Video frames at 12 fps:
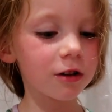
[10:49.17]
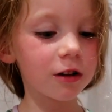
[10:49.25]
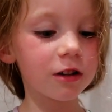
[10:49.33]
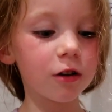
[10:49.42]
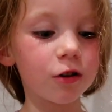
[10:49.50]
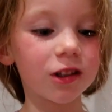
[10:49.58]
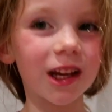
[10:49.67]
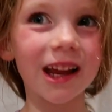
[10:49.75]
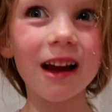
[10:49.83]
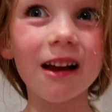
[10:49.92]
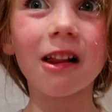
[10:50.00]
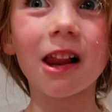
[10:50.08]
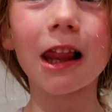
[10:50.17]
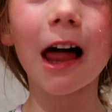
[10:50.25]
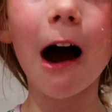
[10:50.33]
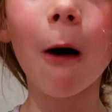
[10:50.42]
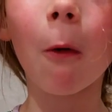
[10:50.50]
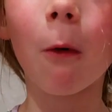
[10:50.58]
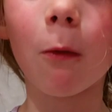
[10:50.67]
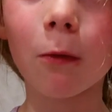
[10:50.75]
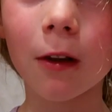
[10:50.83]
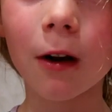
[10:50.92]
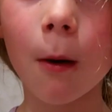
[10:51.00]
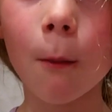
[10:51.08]
So she was like a
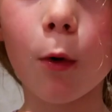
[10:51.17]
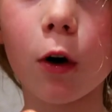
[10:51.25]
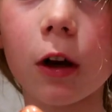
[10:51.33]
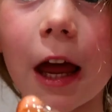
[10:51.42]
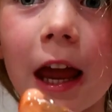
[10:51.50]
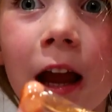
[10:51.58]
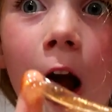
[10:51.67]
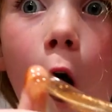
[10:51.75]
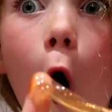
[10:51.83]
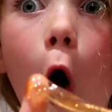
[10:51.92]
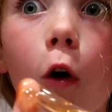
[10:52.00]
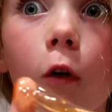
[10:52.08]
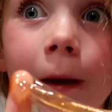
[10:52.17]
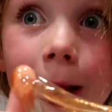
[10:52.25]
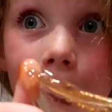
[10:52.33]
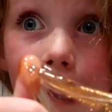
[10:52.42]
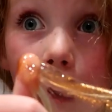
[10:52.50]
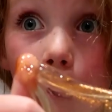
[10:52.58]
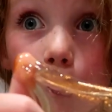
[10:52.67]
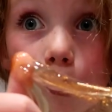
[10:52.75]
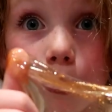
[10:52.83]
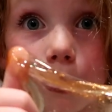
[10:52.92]
clown, but like a horrid clown.